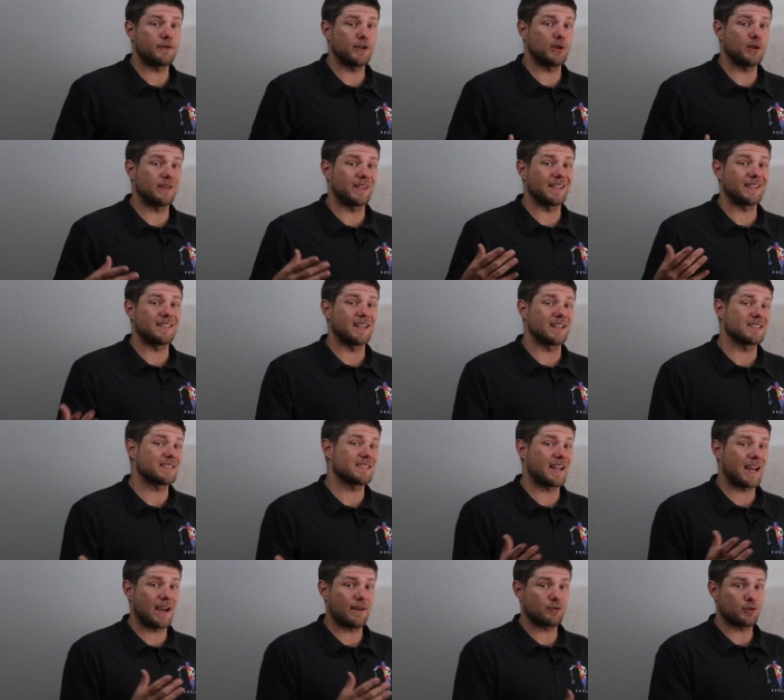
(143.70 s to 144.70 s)
field that
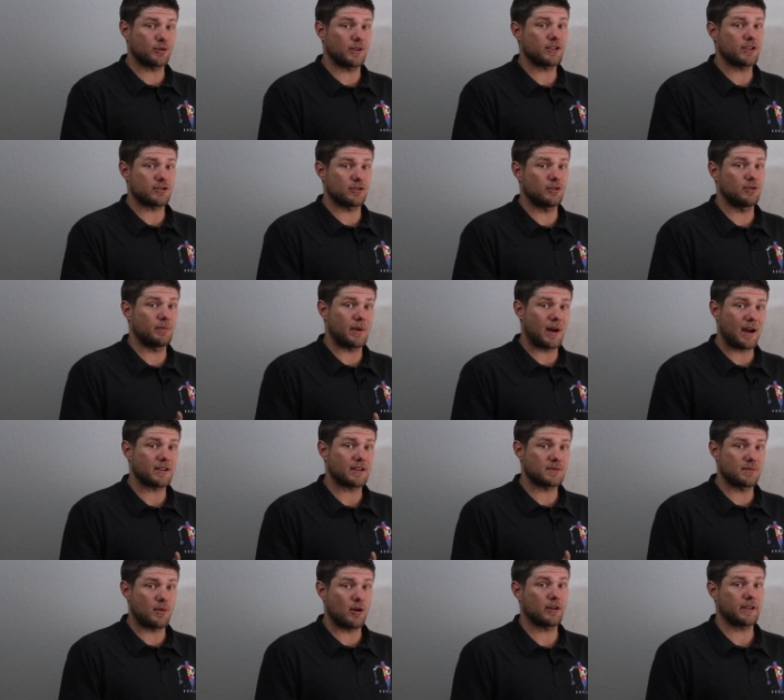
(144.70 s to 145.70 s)
doesn't have traditional
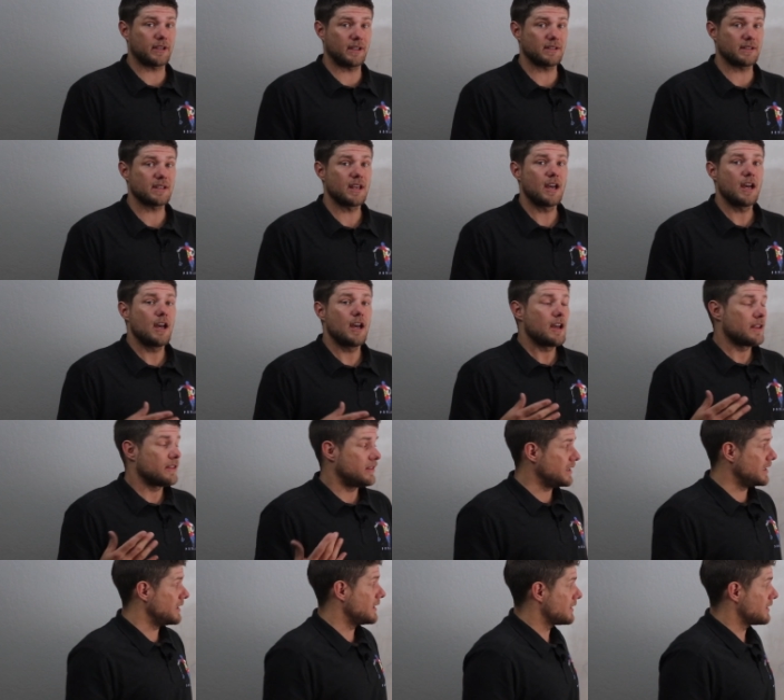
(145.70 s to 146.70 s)
box markings,
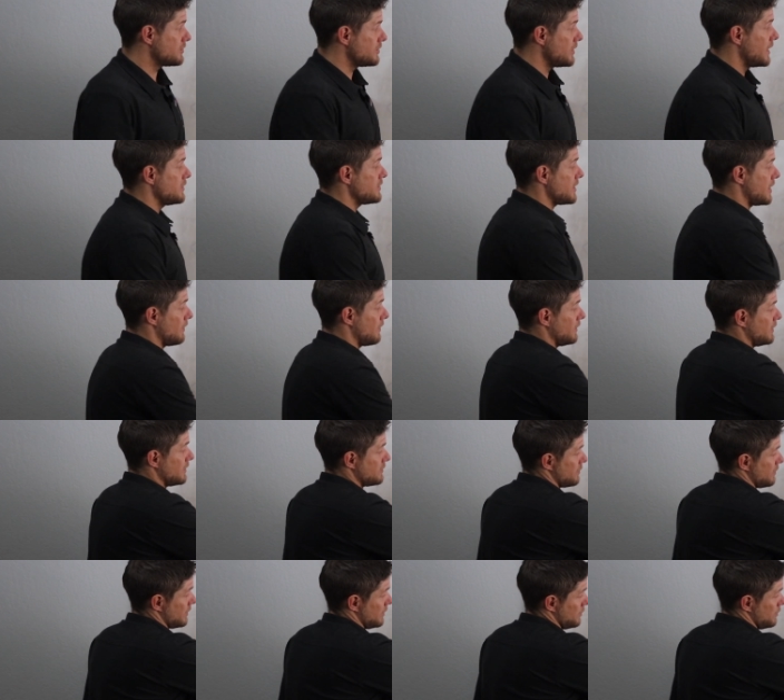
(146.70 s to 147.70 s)
the exchange
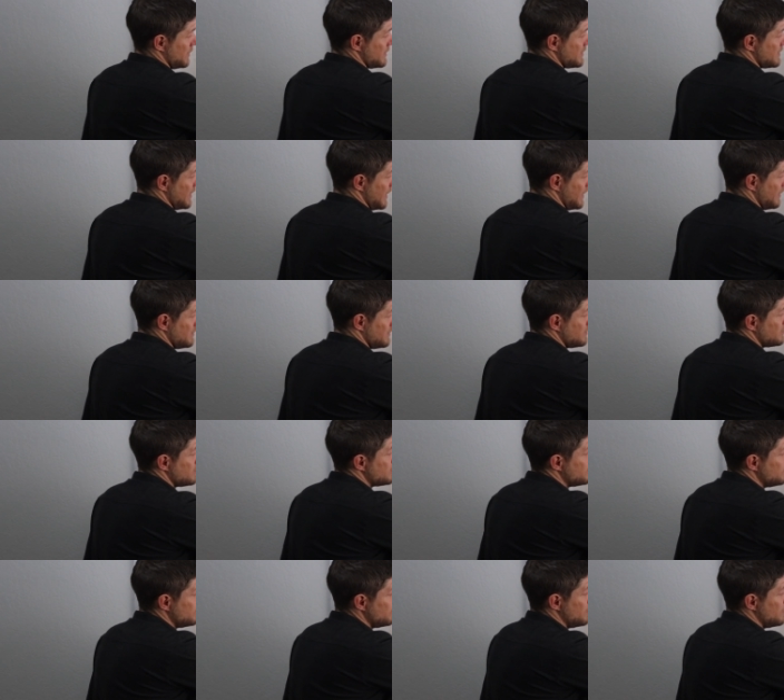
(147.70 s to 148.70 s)
areas are going to extend
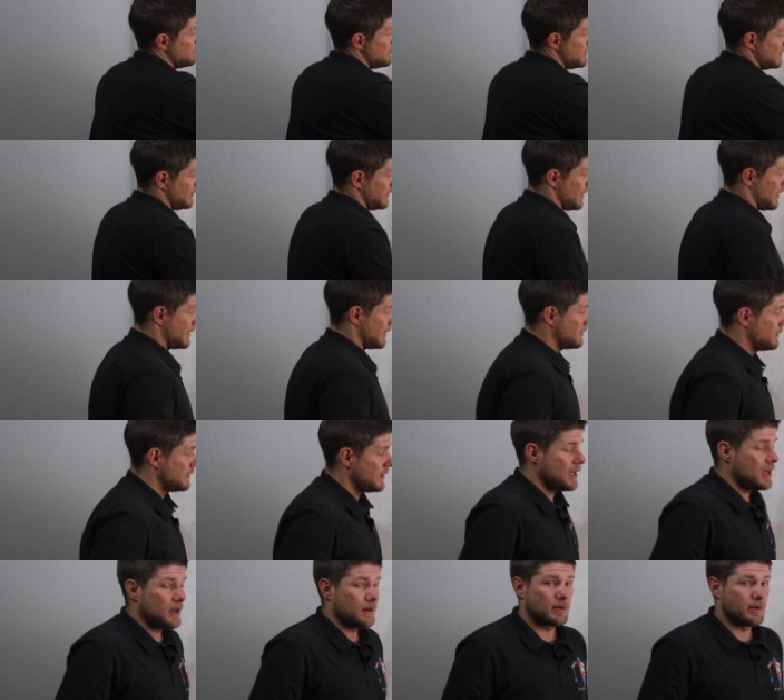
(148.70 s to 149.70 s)
to the midline.
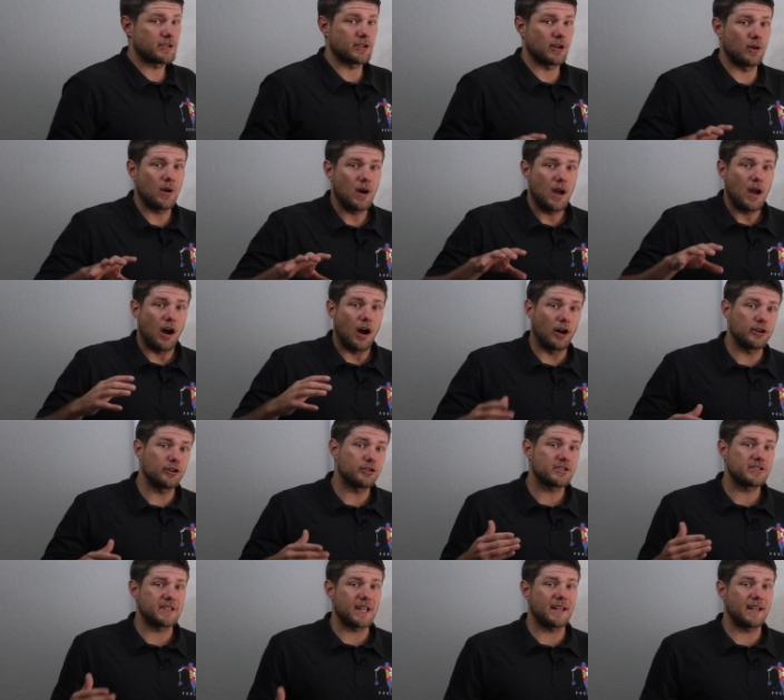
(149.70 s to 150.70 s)
But so
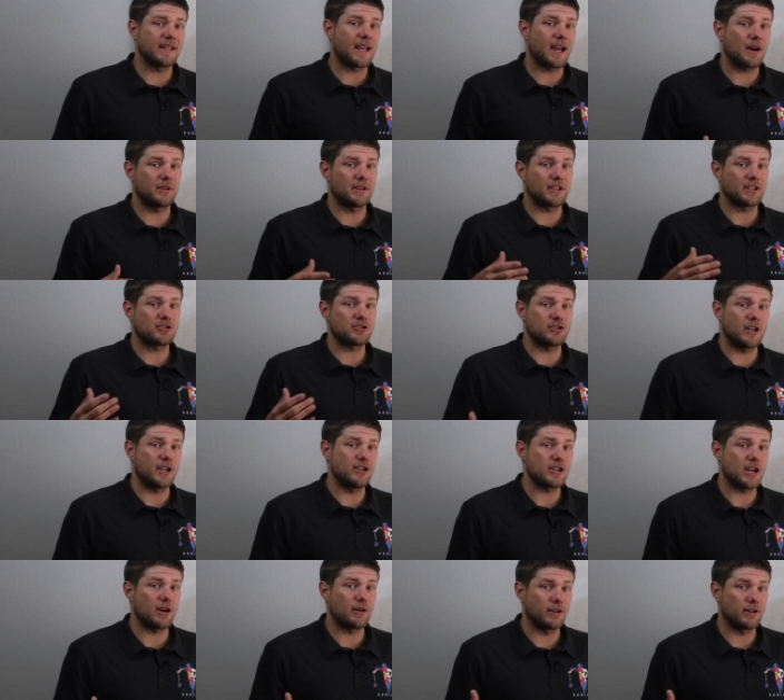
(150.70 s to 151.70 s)
understanding how the
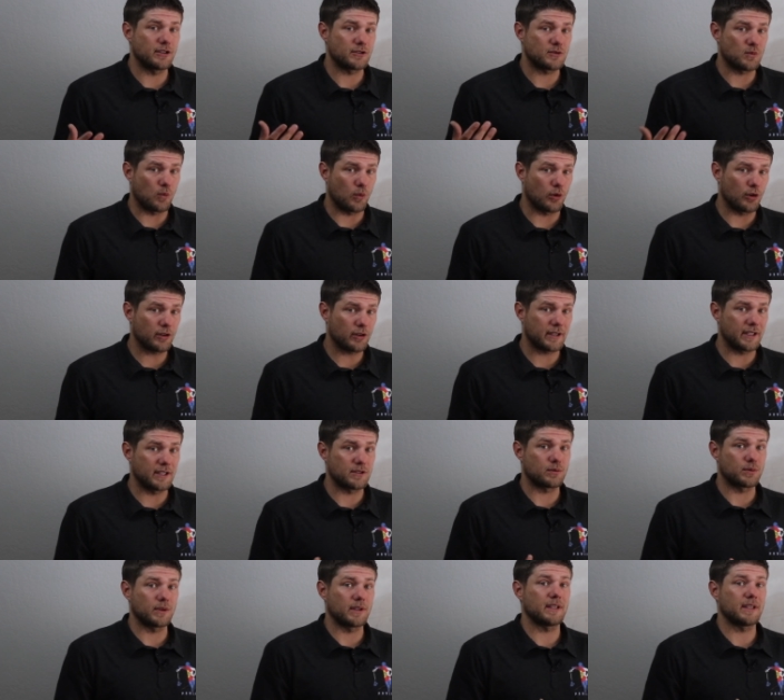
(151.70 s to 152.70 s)
exchange areas work
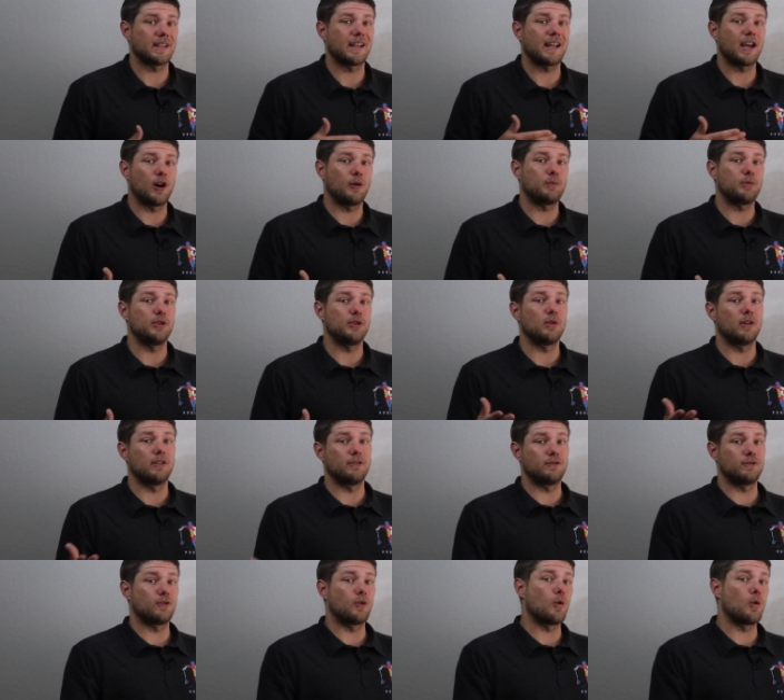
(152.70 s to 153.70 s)
is really going to help you
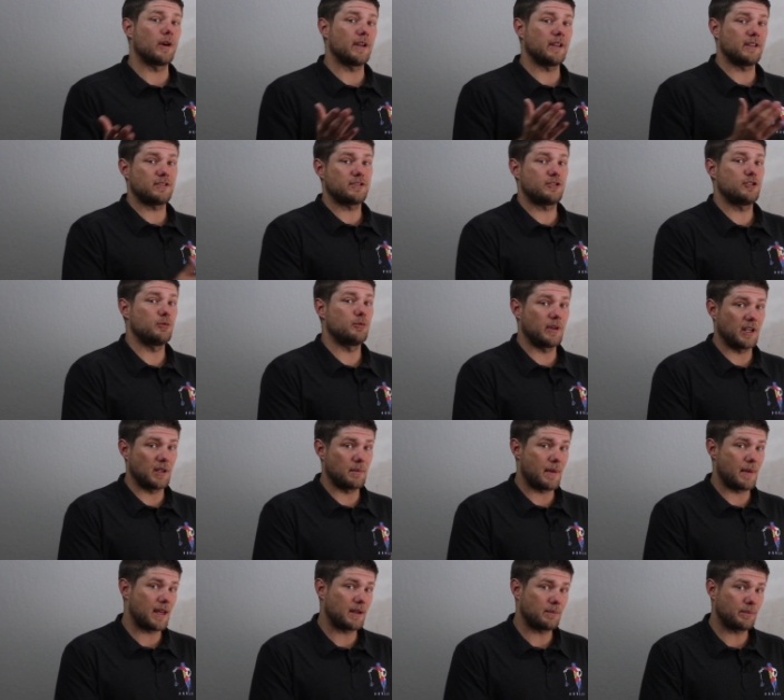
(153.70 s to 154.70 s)
avoid too many
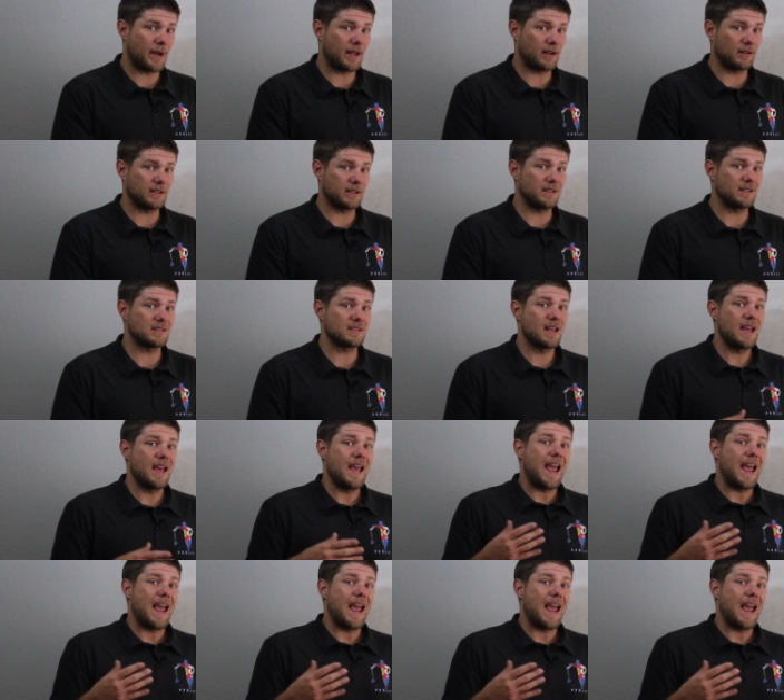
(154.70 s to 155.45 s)
men penalties